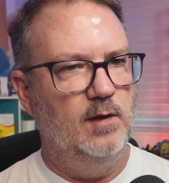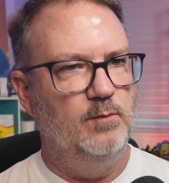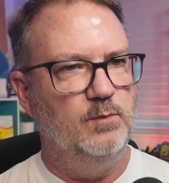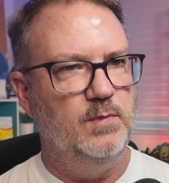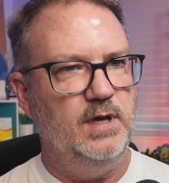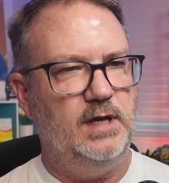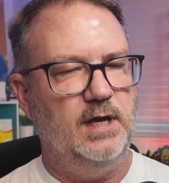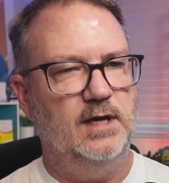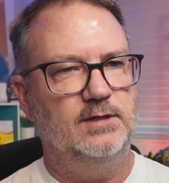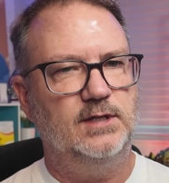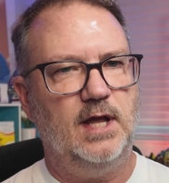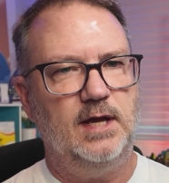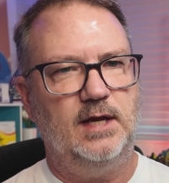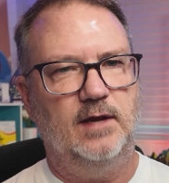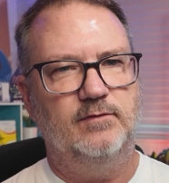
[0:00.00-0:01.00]
Because
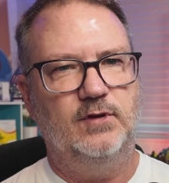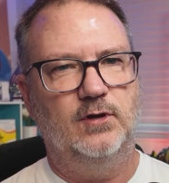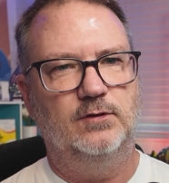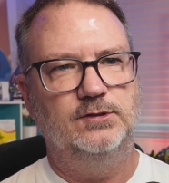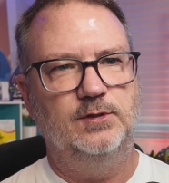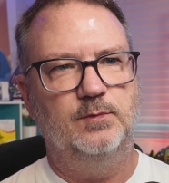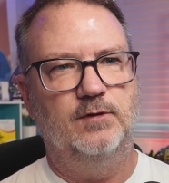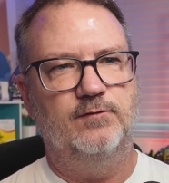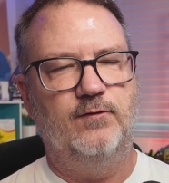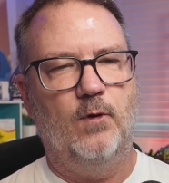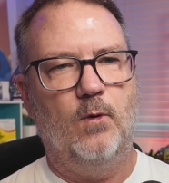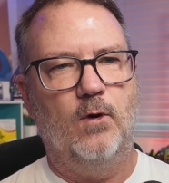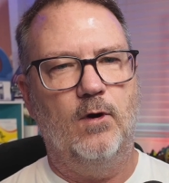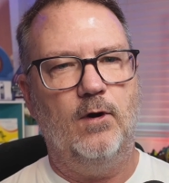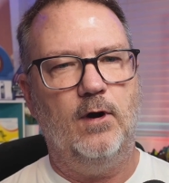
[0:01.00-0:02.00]
like I've told you
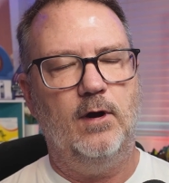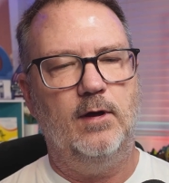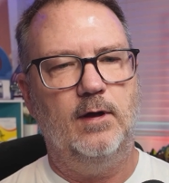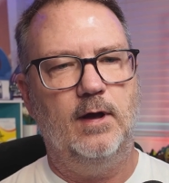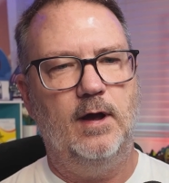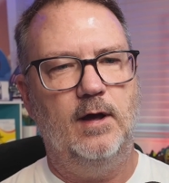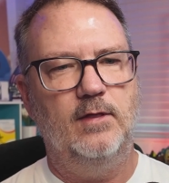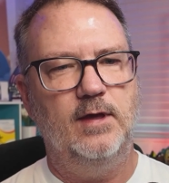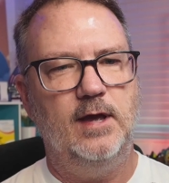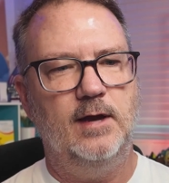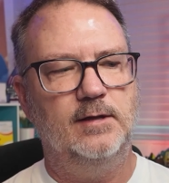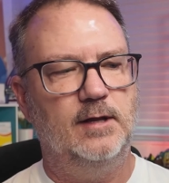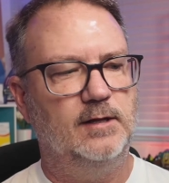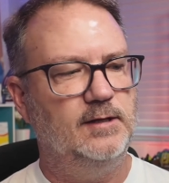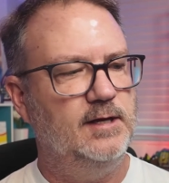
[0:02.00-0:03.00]
before, the
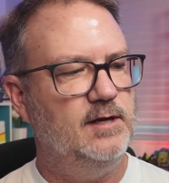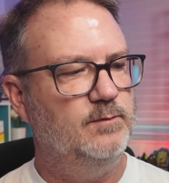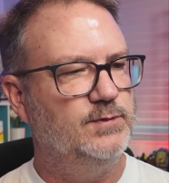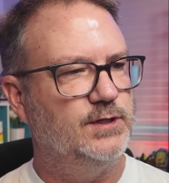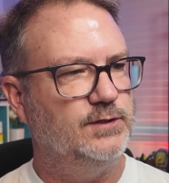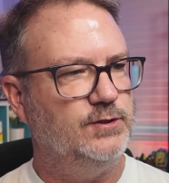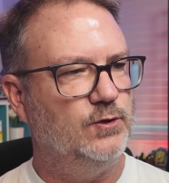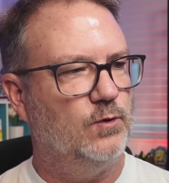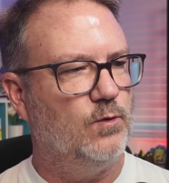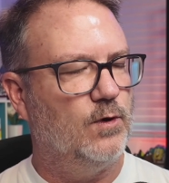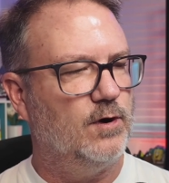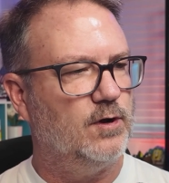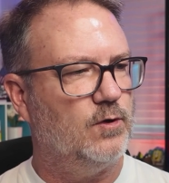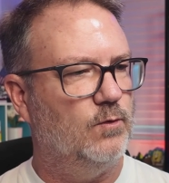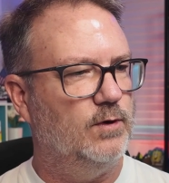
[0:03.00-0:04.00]
LLMs that you'll
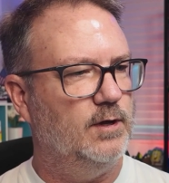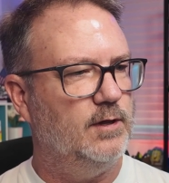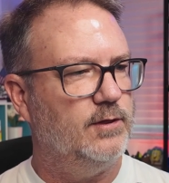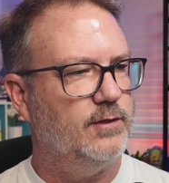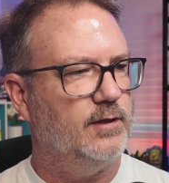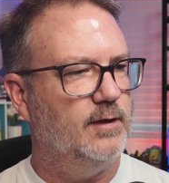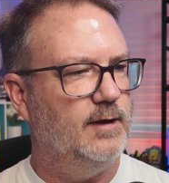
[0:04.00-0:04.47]
work with,